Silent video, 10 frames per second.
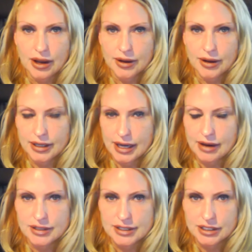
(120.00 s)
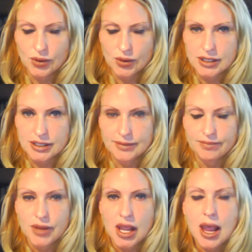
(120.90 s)
in every situation,
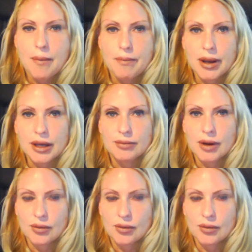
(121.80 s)
but you might